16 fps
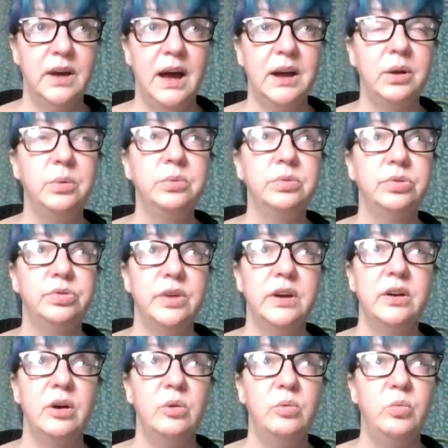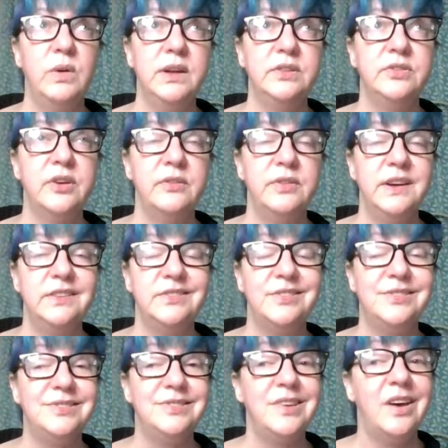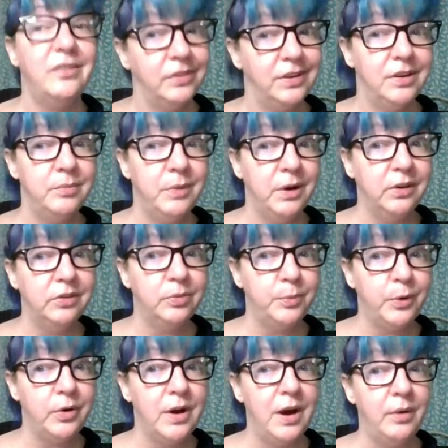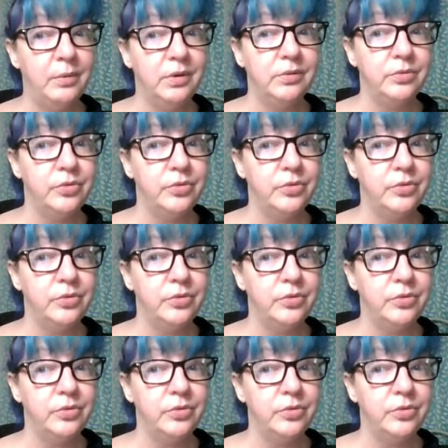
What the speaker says: I don't think our winds have hit 70 miles per hour.